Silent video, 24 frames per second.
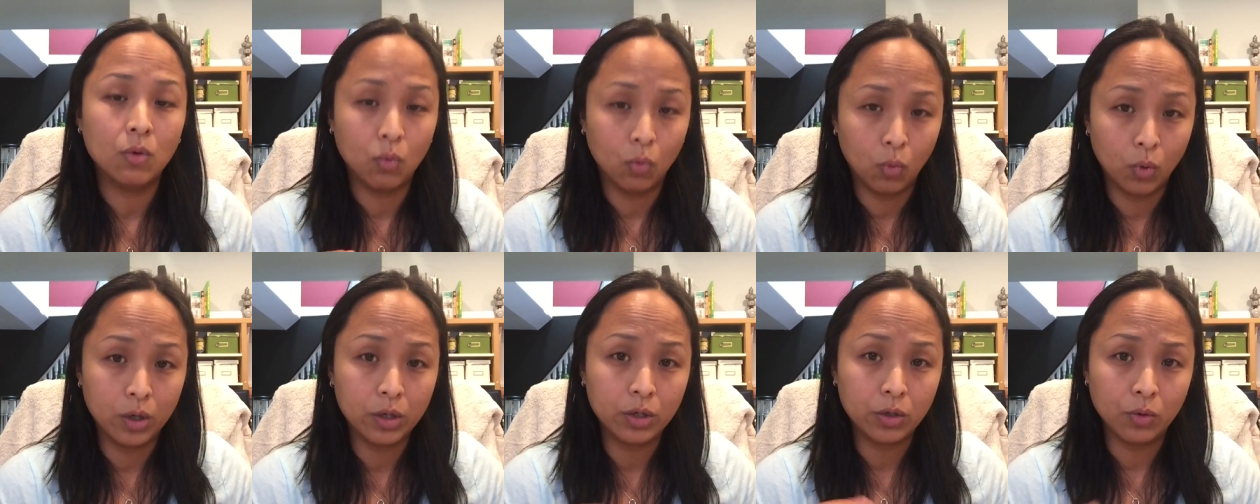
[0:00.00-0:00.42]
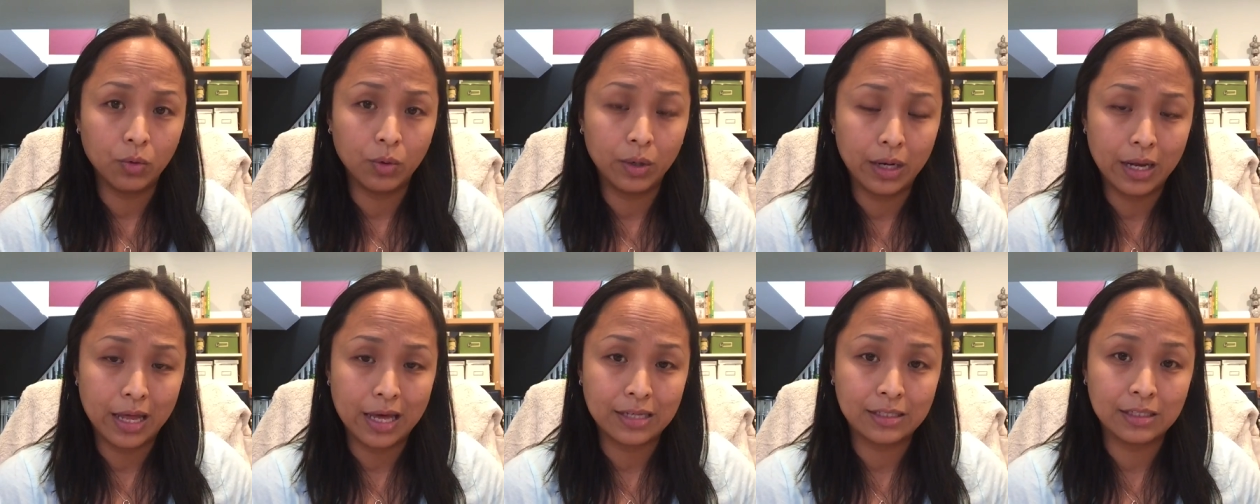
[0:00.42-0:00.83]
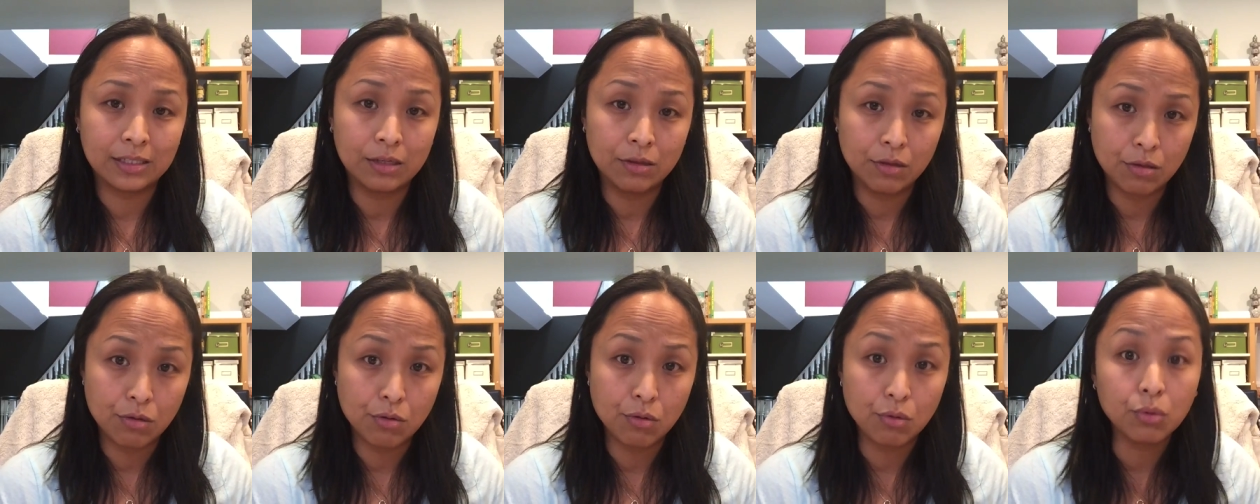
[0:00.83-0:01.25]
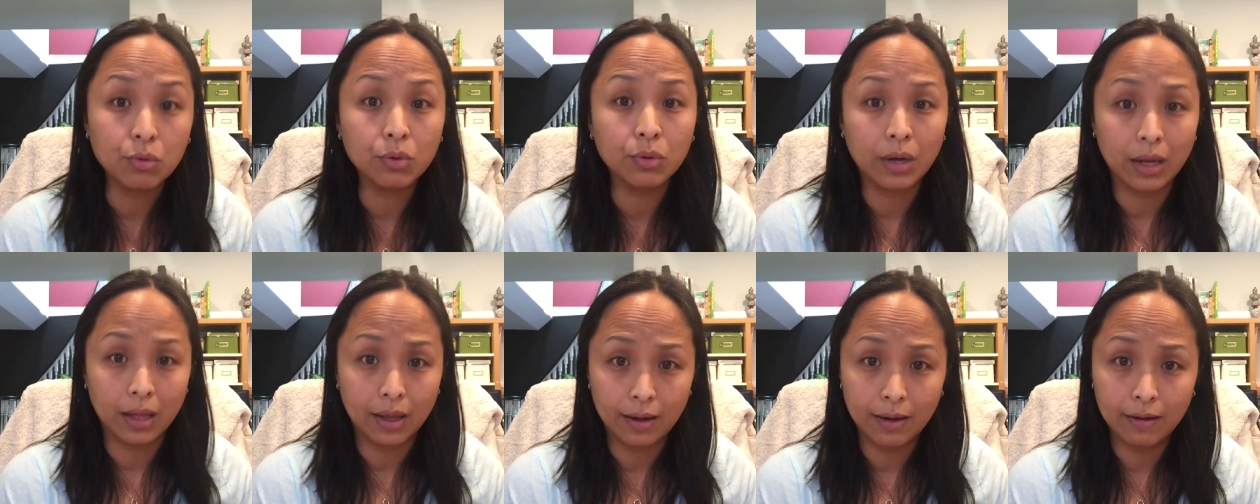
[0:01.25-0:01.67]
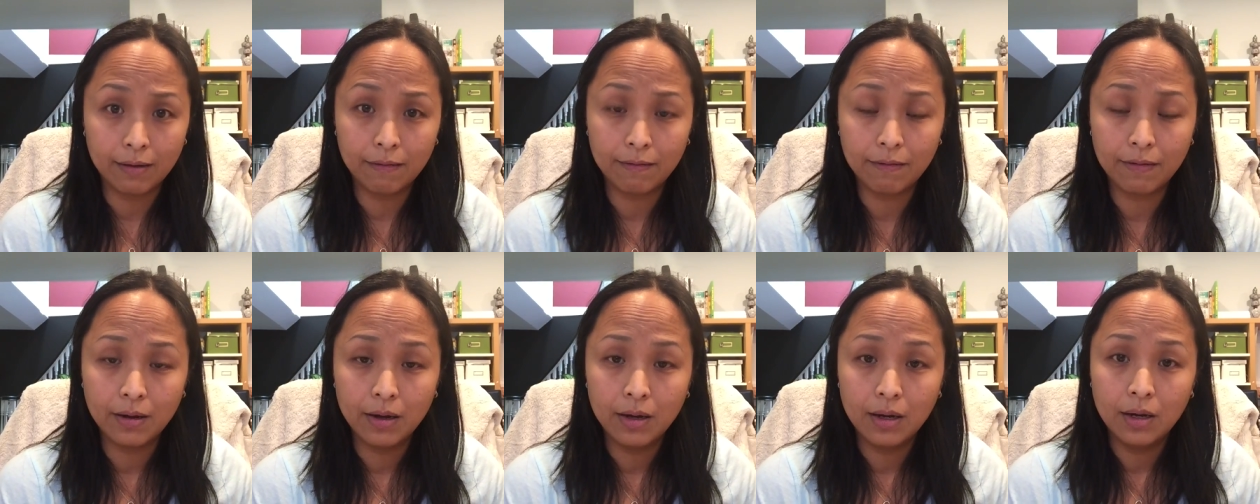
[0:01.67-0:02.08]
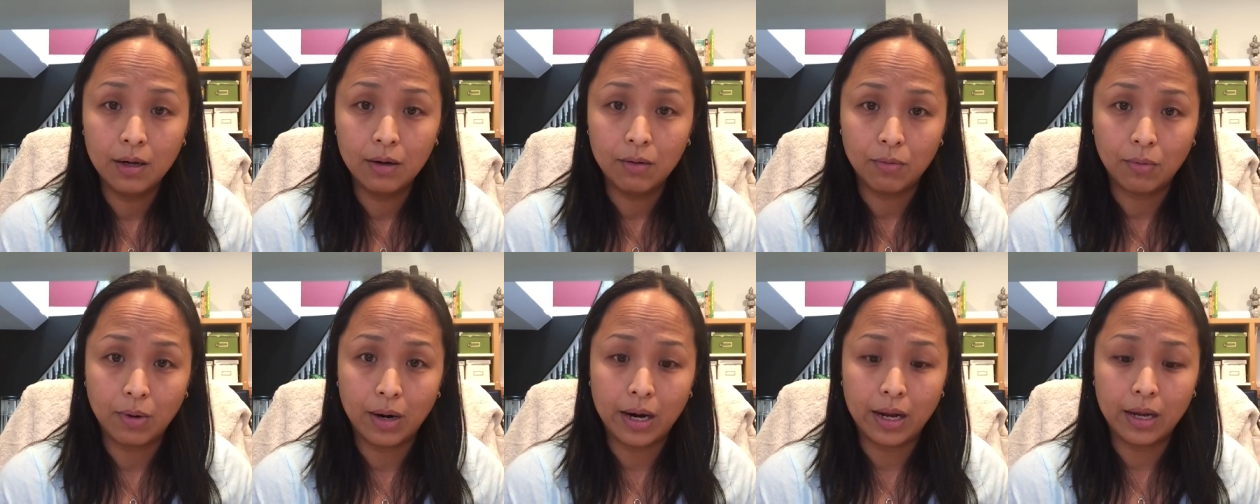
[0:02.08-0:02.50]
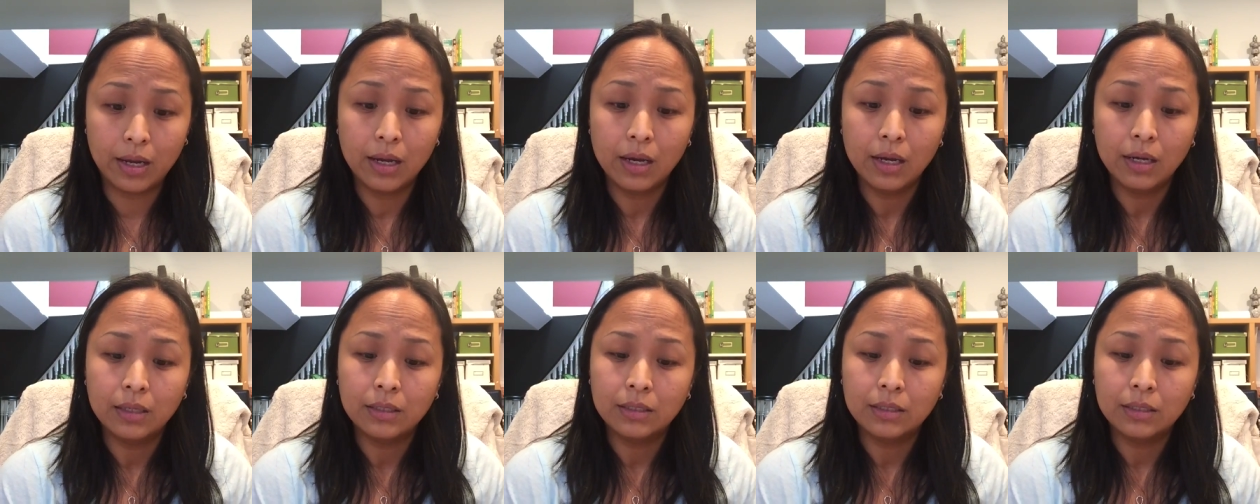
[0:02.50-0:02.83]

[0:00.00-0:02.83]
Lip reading: work your lesson through life, right?